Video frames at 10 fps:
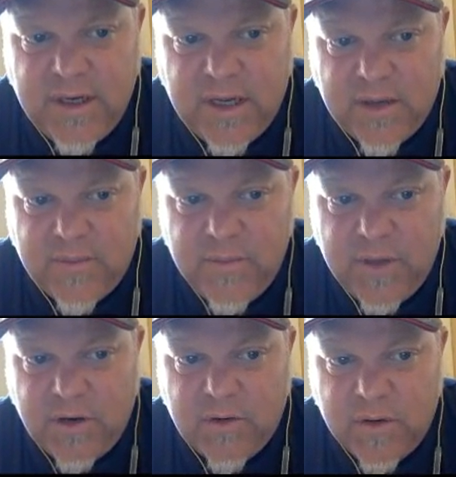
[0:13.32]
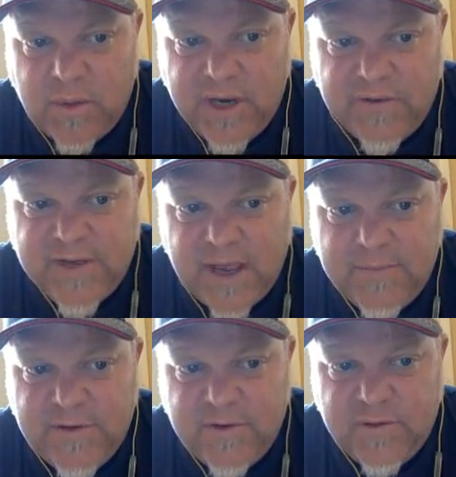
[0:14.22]
a bit of
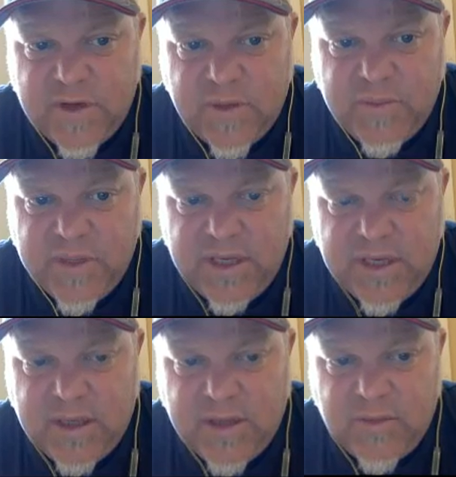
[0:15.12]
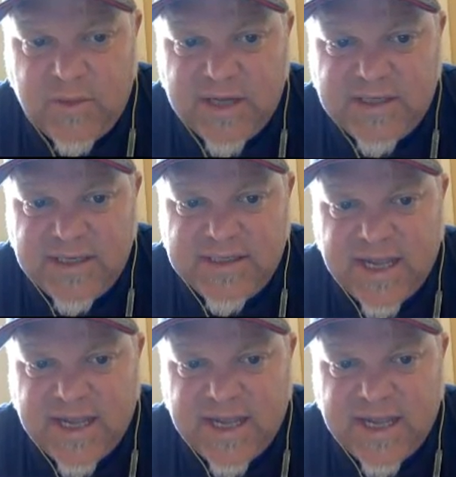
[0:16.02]
time to complete the process.